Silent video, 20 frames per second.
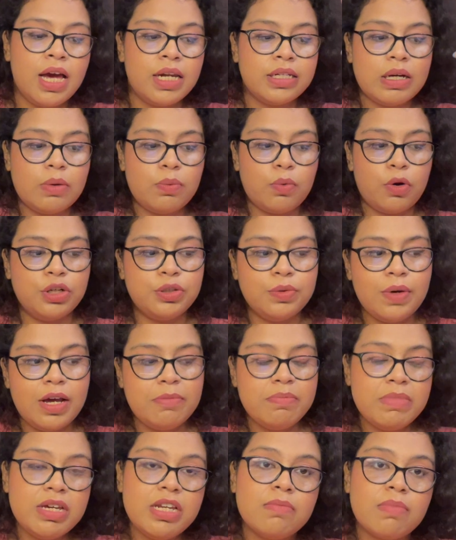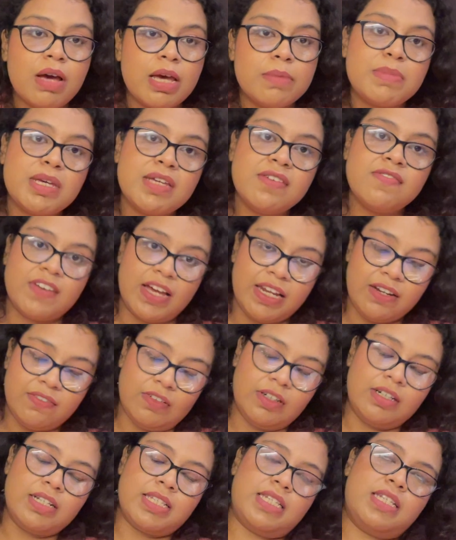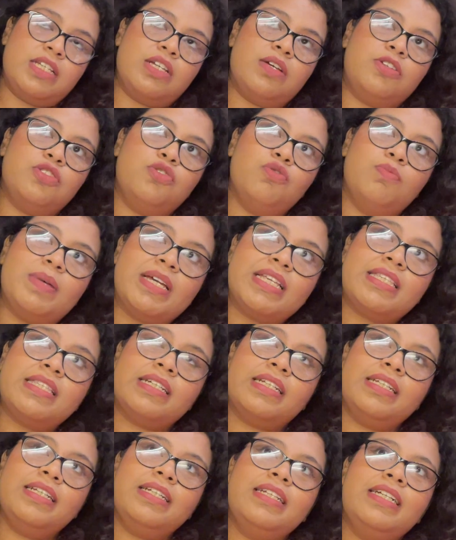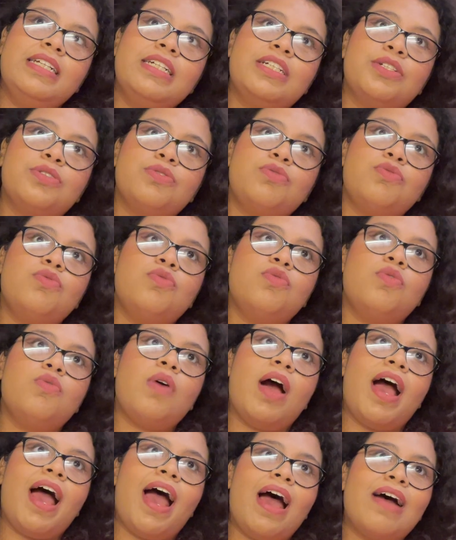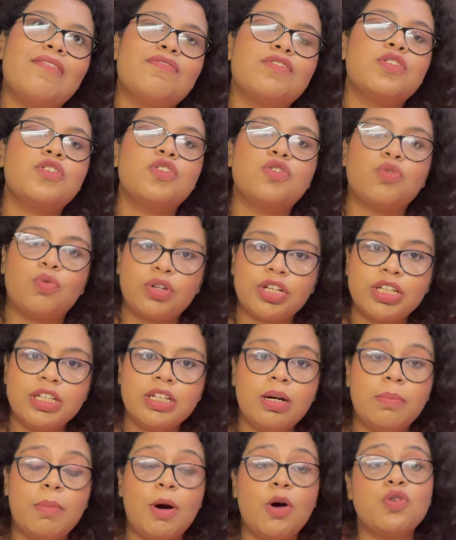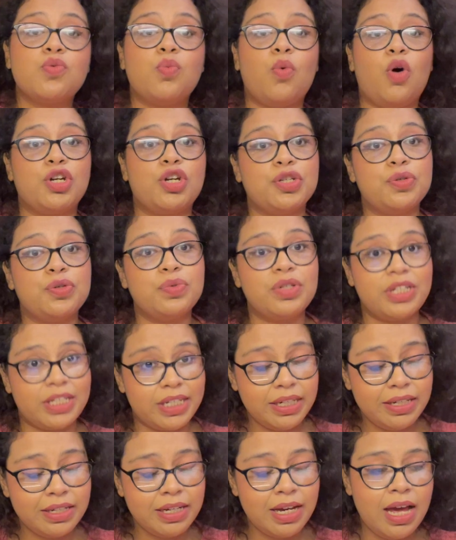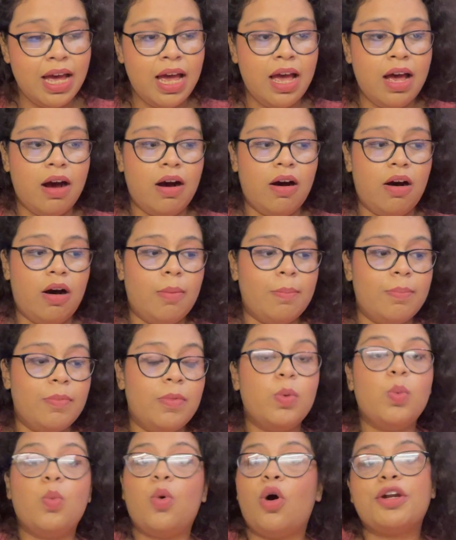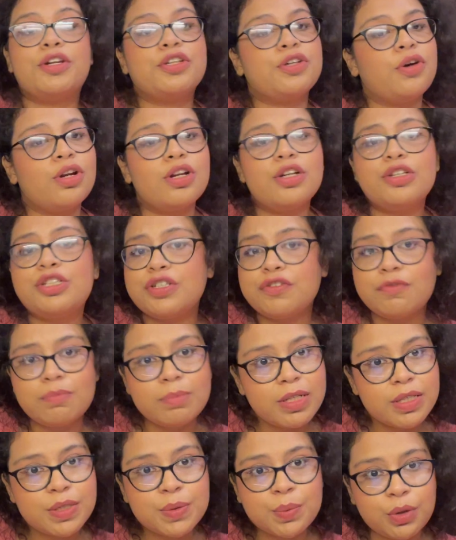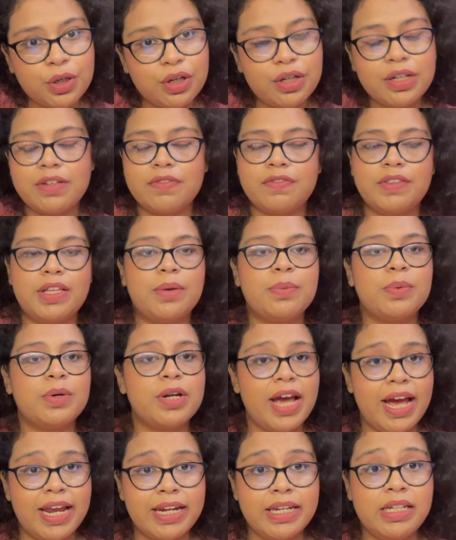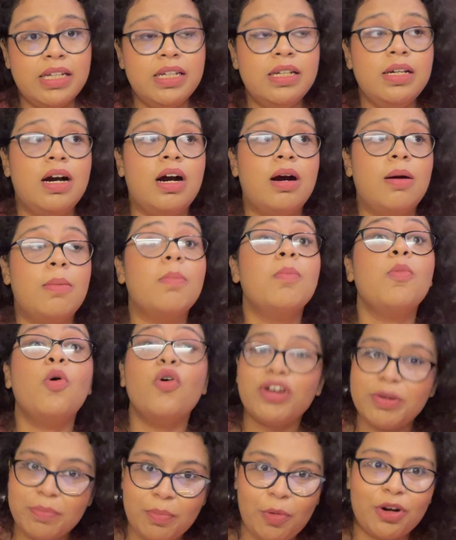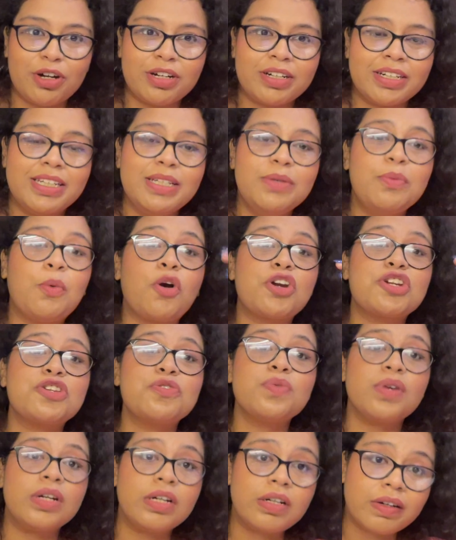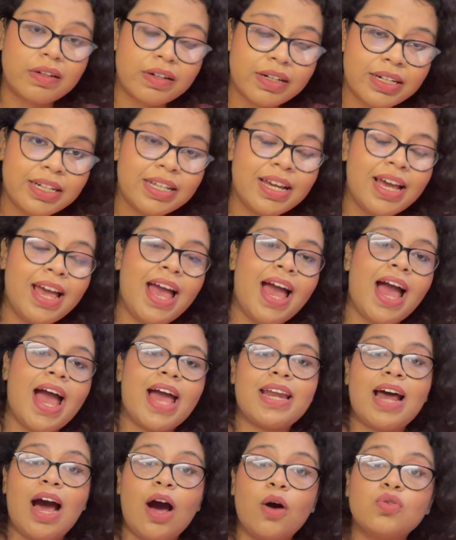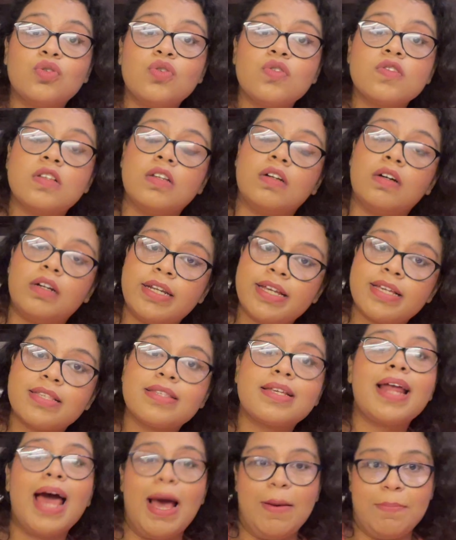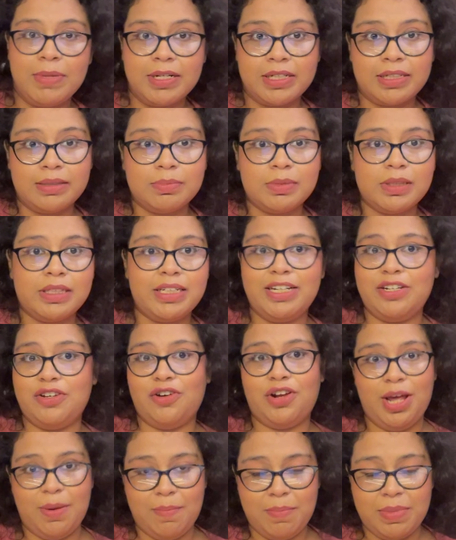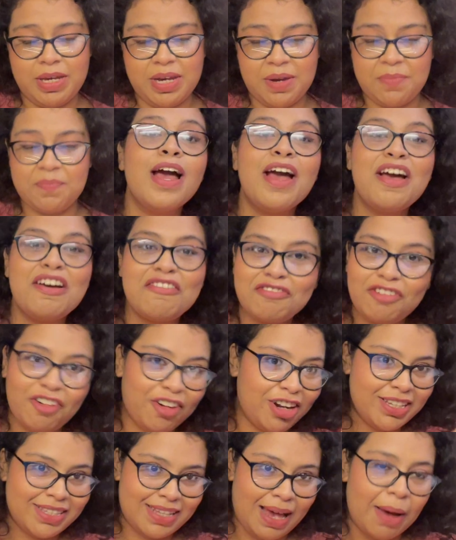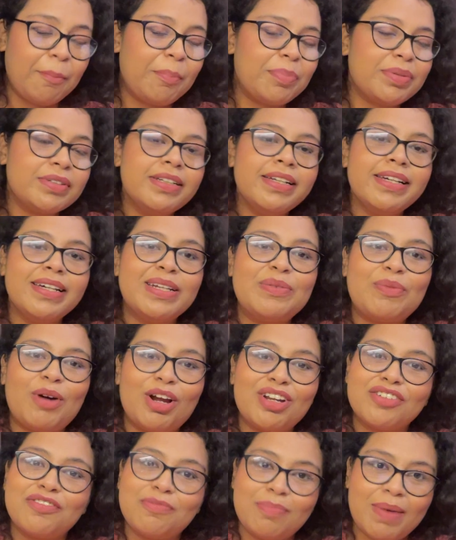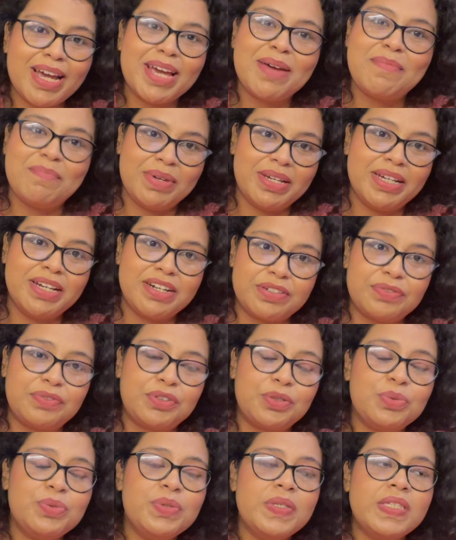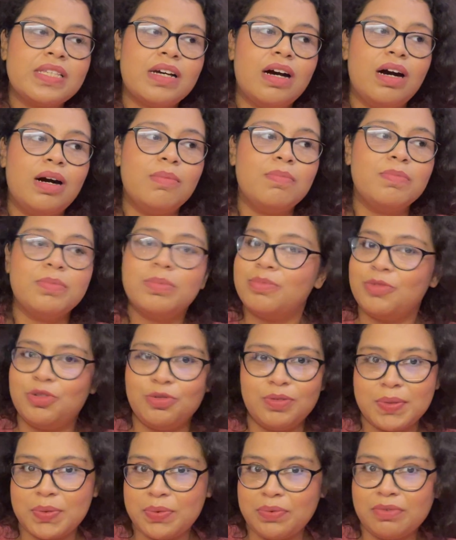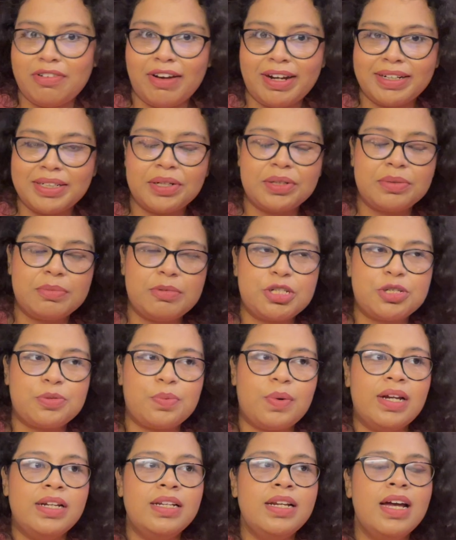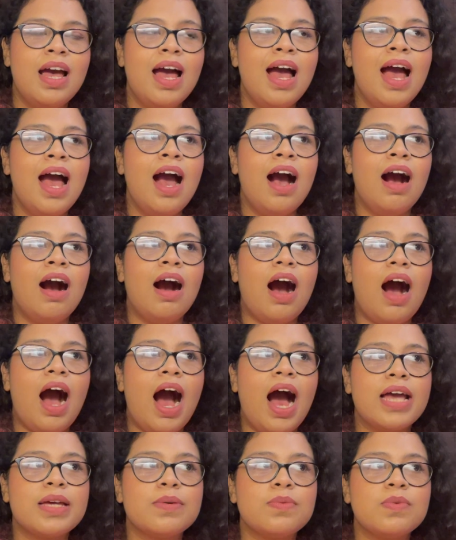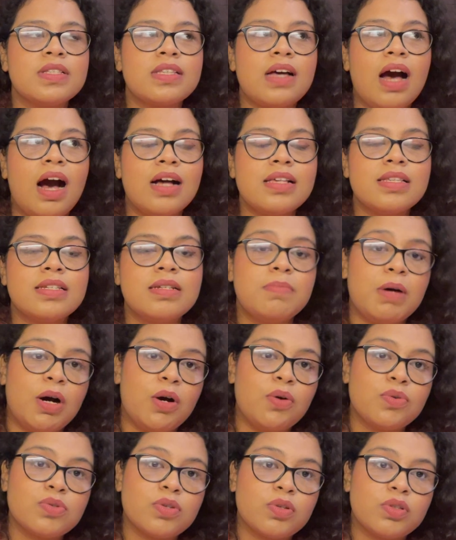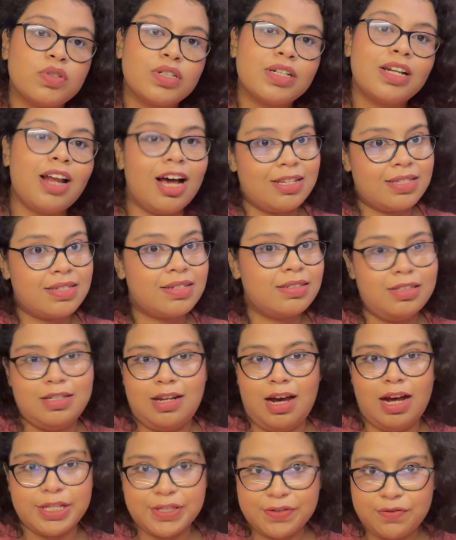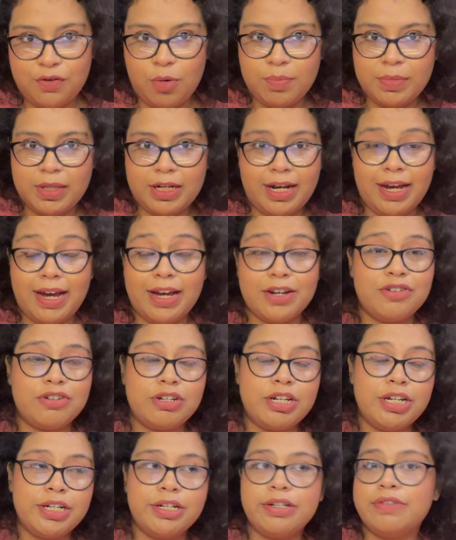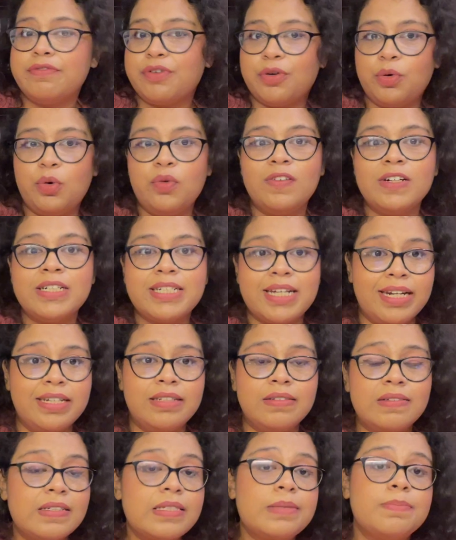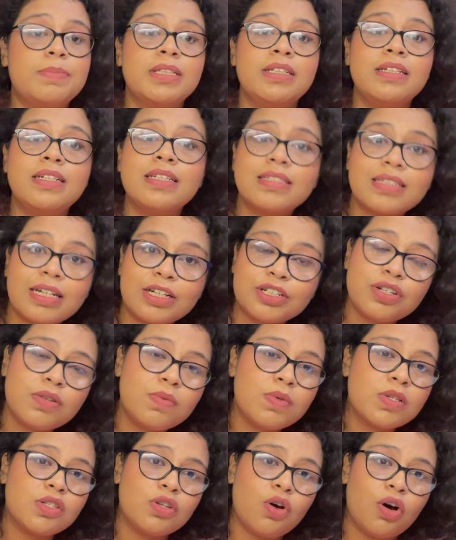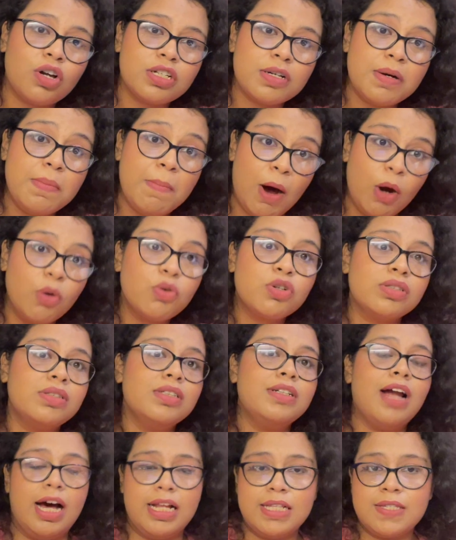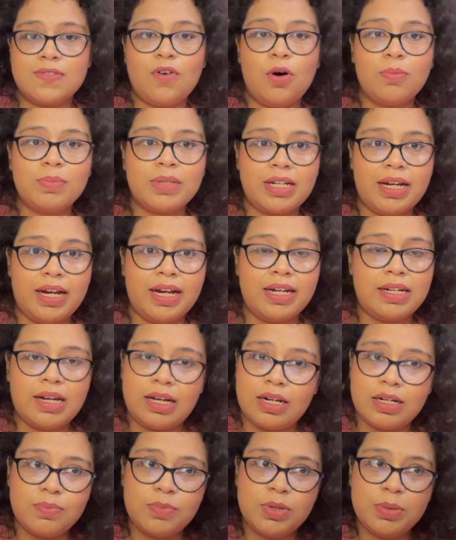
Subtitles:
Now, what do I mean by being well versed? You basically need to have a story about what you did, what your achievements were, if there were any, more importantly, what you learned and how those learnings are applicable in your MBA. For example, in one of my MBA interviews, you will soon find out which one, I was asked about the classical dance form that I had trained in for over 10 years, but the discussion was not about the dance form that I had done.